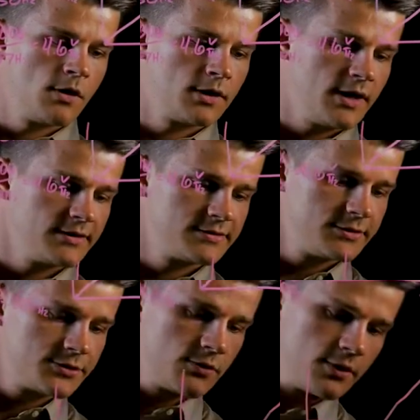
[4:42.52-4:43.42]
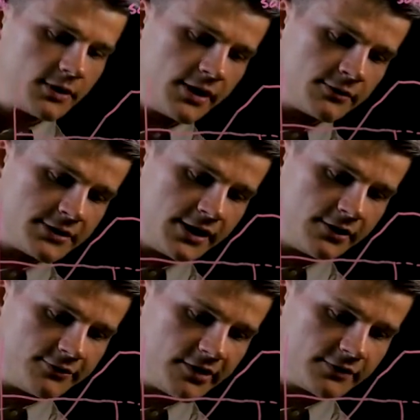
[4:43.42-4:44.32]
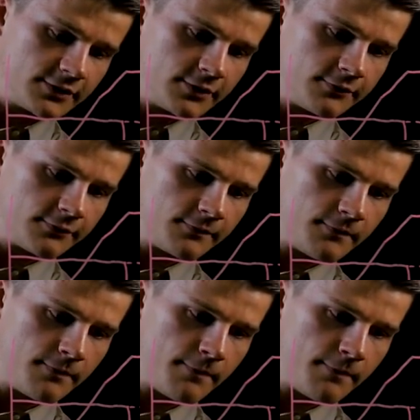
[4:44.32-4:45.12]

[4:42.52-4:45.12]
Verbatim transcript: our constant torque out to 87 hertz.